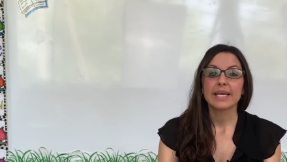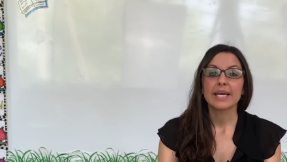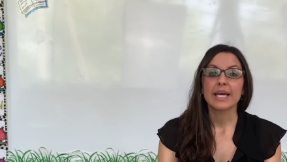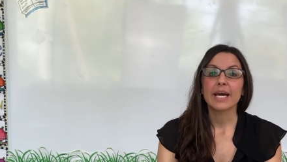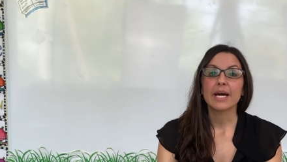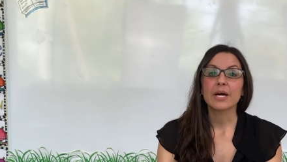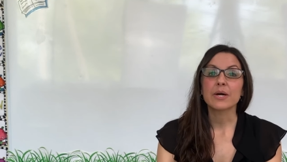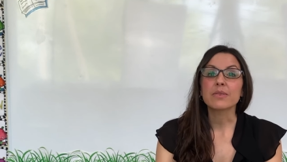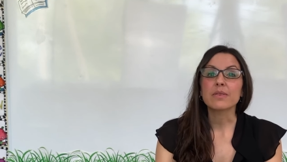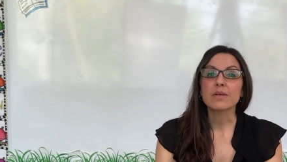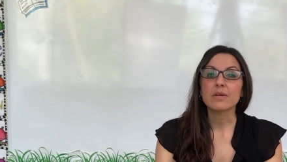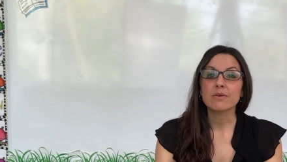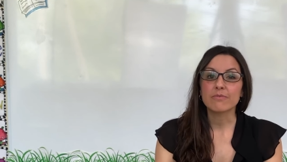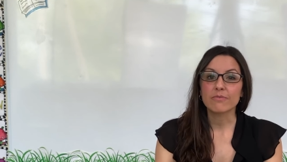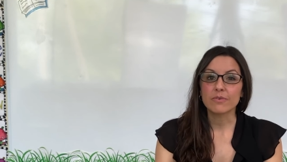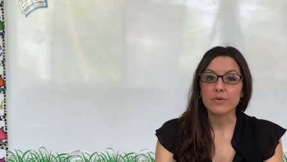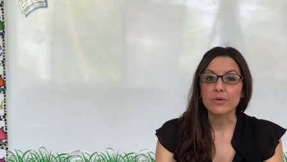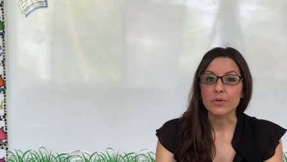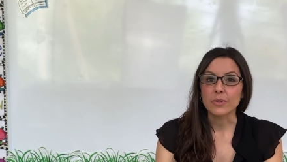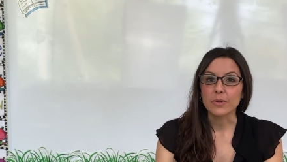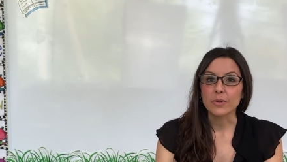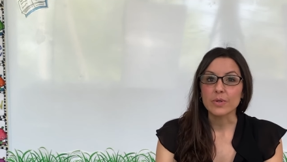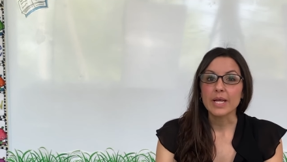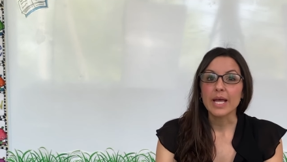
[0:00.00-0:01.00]
Healthy
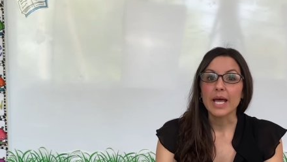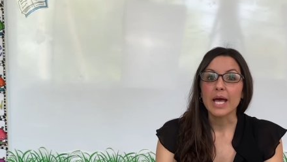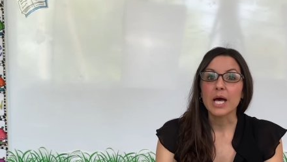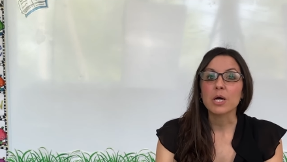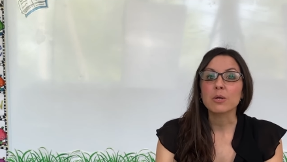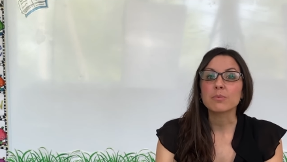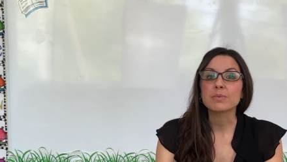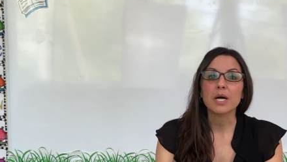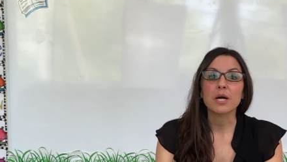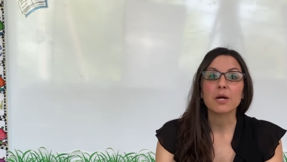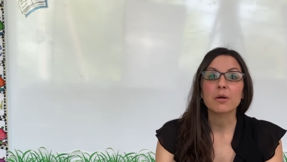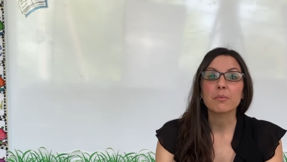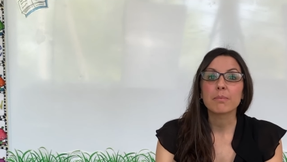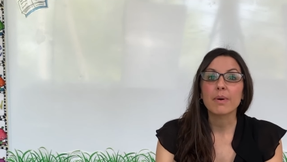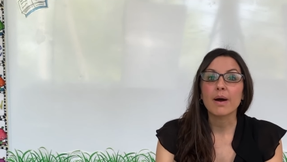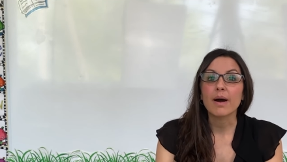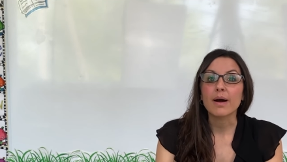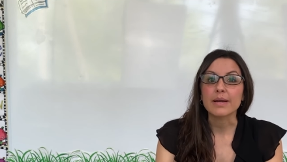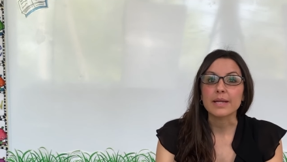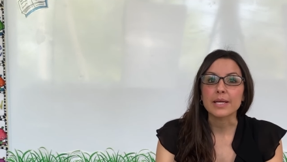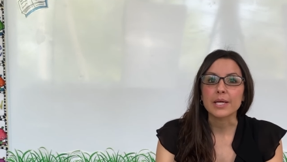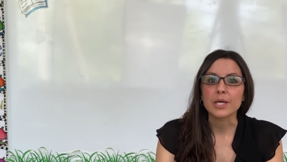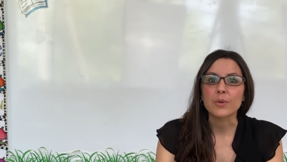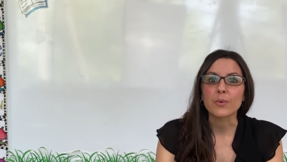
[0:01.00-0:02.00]
food helps our
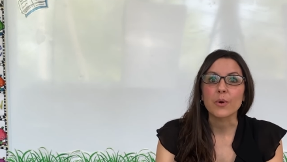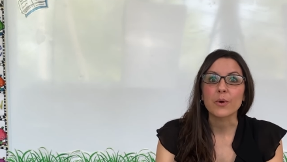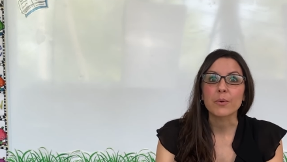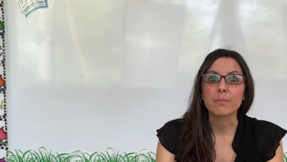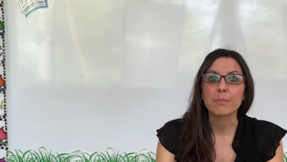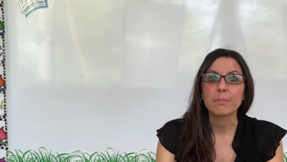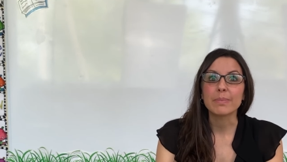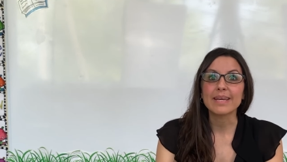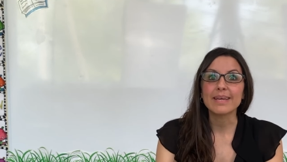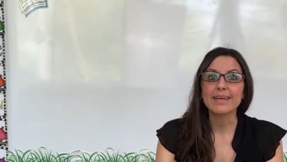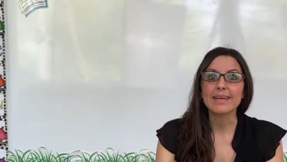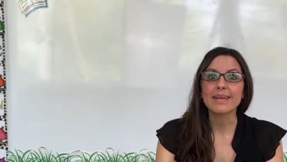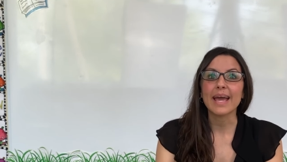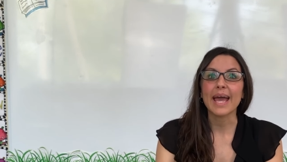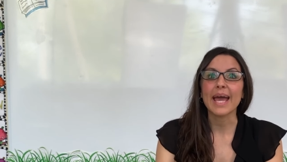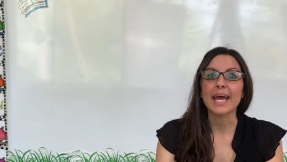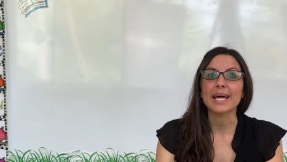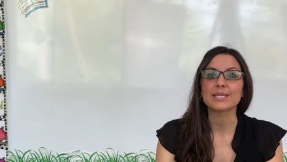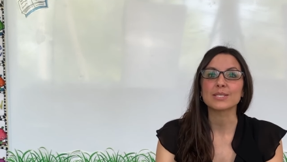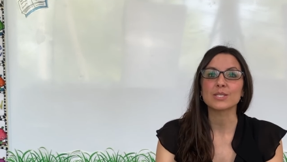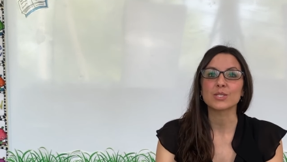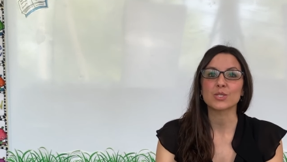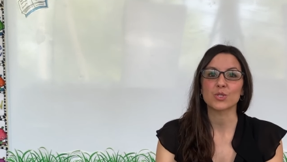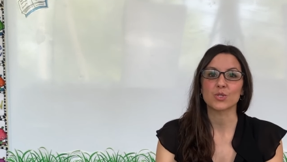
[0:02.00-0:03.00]
body grow big
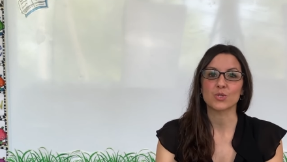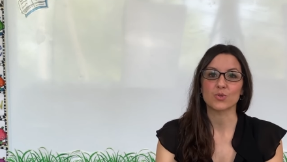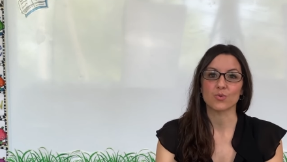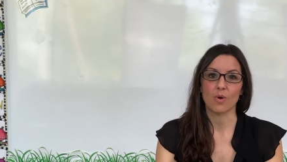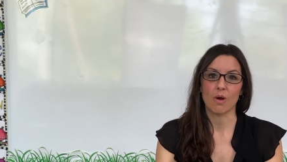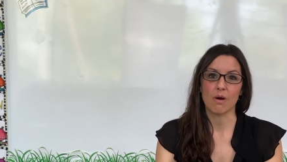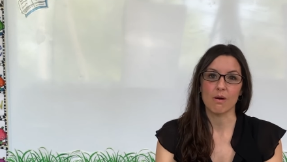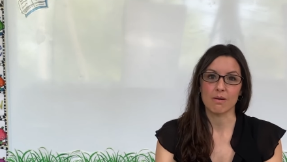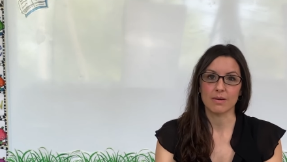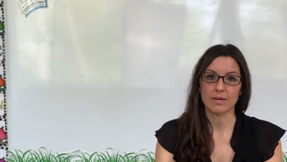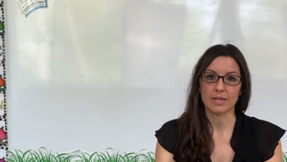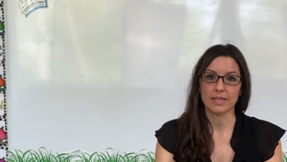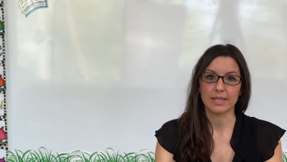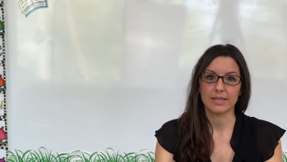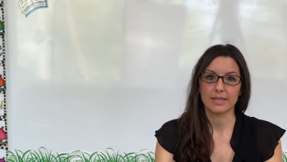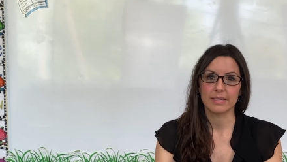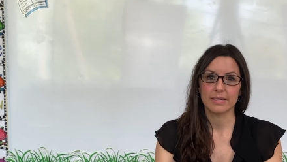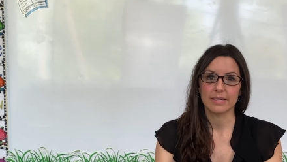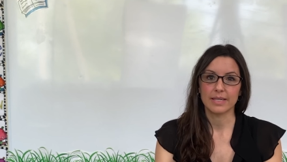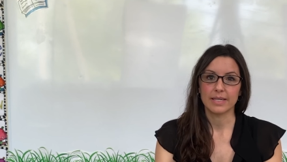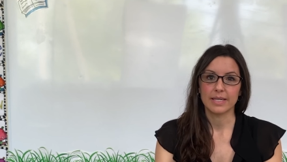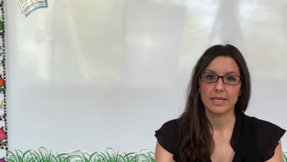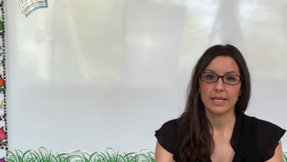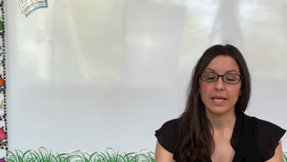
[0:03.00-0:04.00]
and strong.
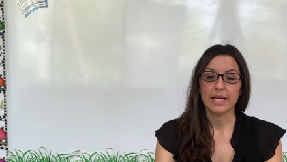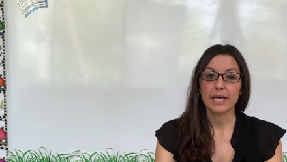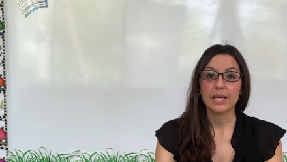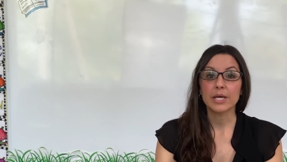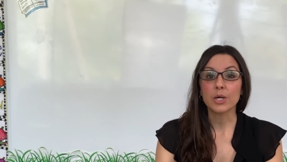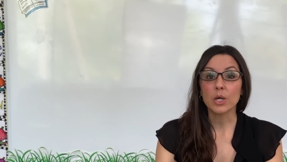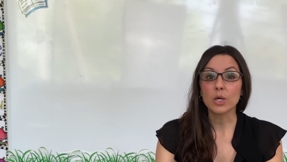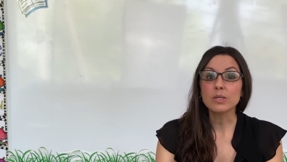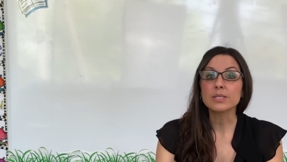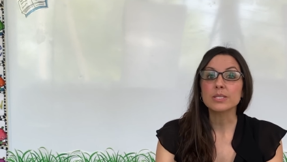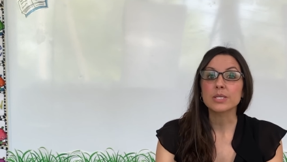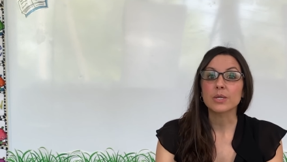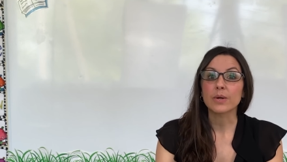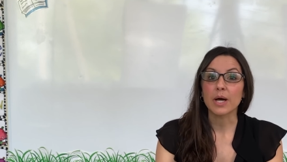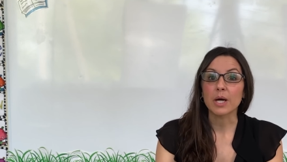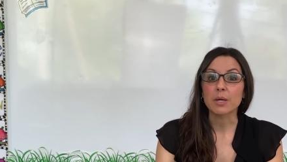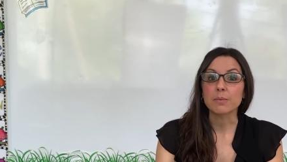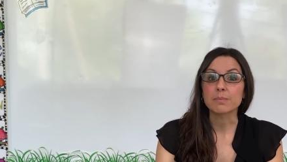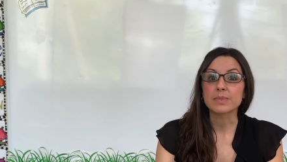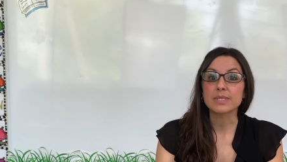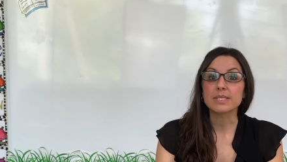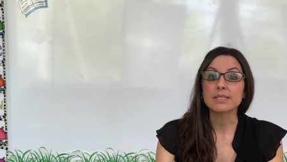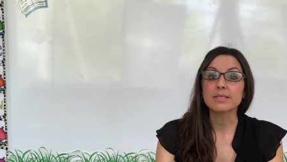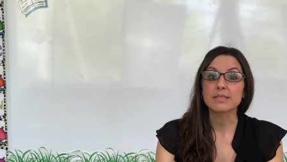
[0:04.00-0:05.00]
It also
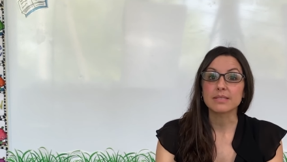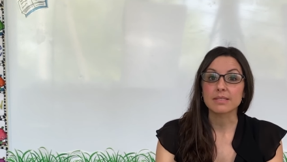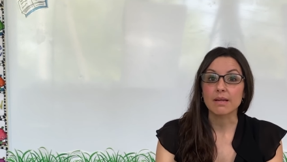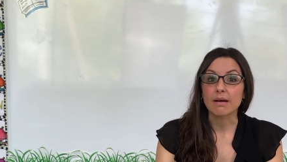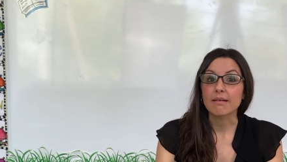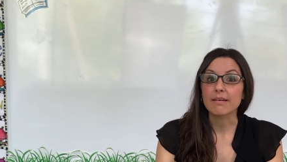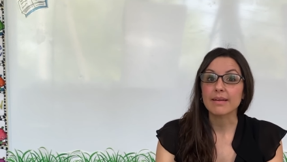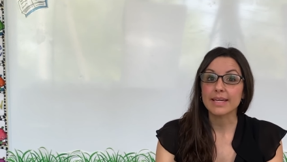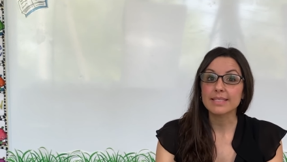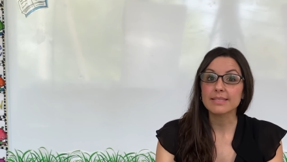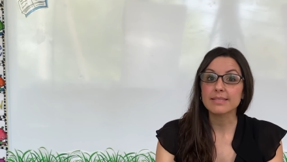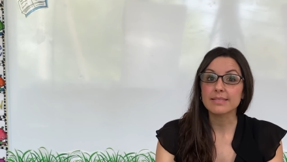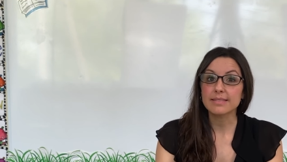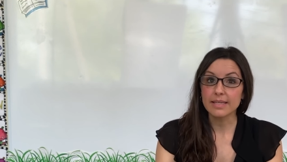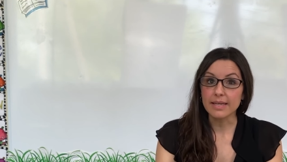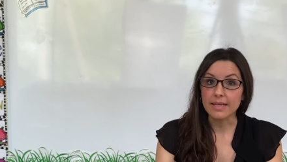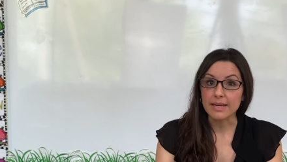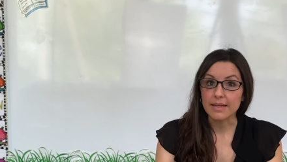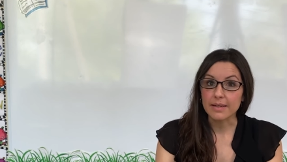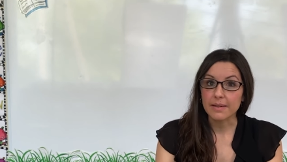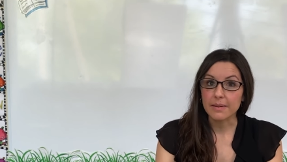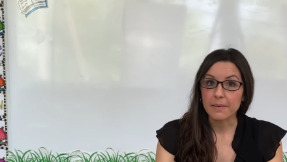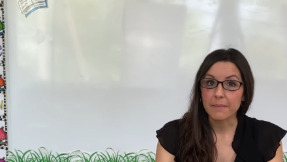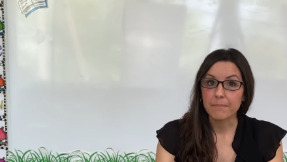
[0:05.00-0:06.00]
helps us not get sick.